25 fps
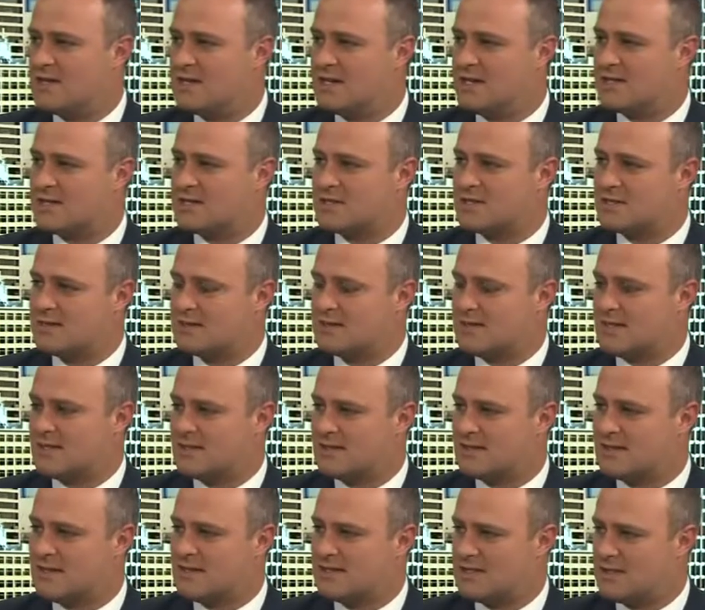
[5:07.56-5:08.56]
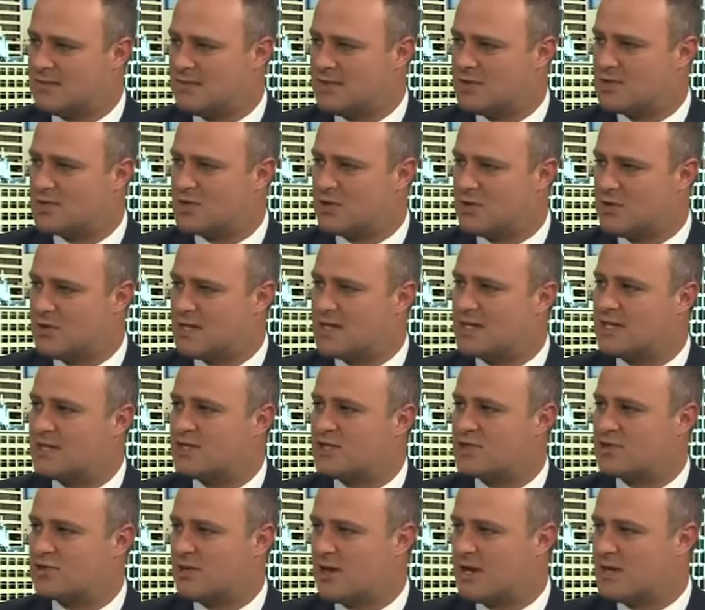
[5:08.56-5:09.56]
in a system that's already
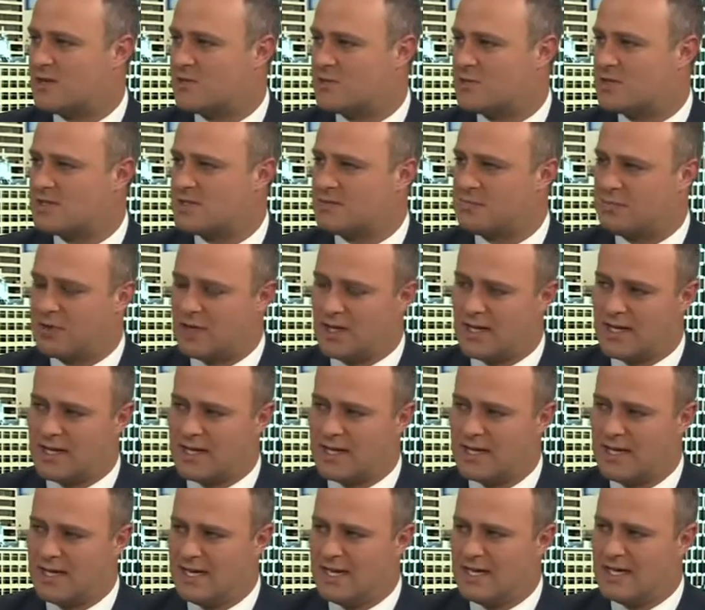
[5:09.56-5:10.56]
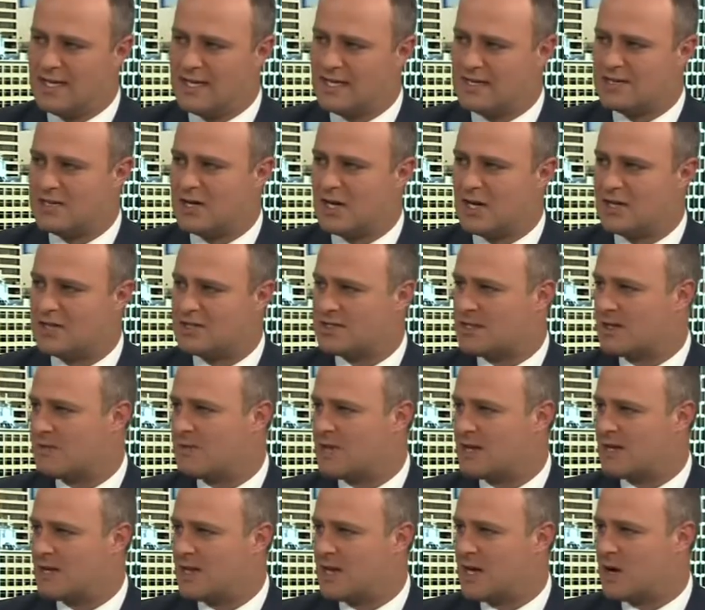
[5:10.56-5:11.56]
constrained with supply is going to
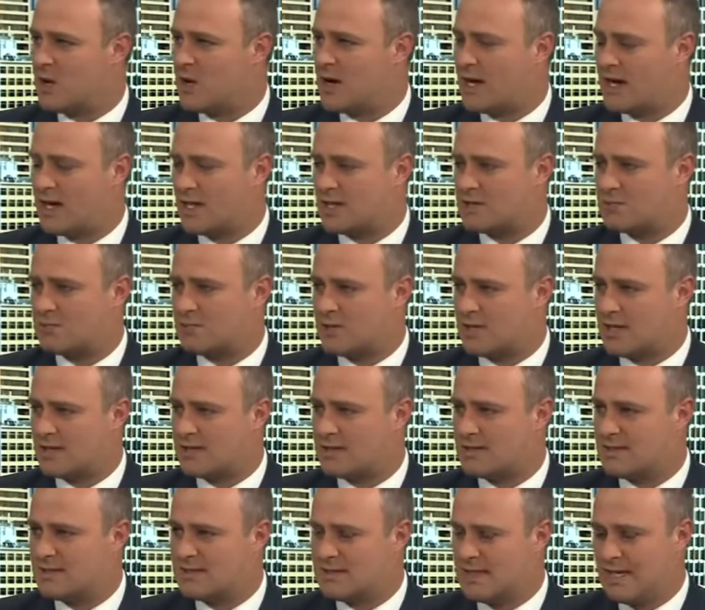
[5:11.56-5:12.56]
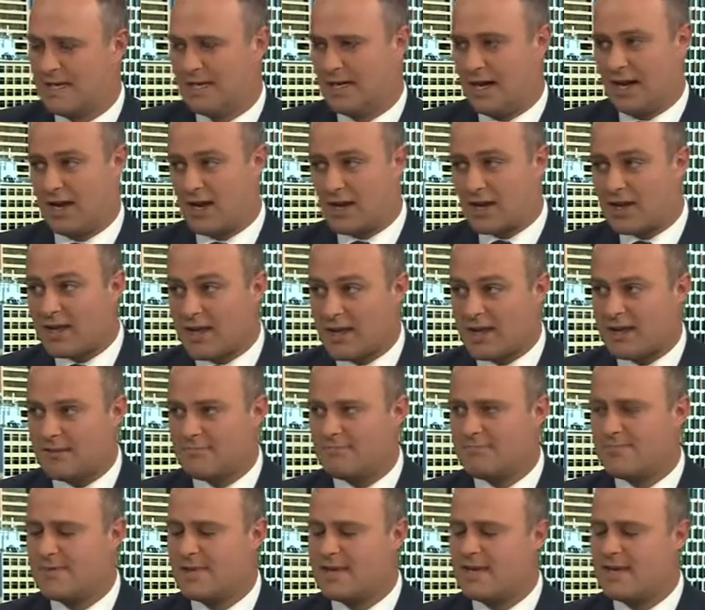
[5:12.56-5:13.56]
somehow lower house prices. I don't get it.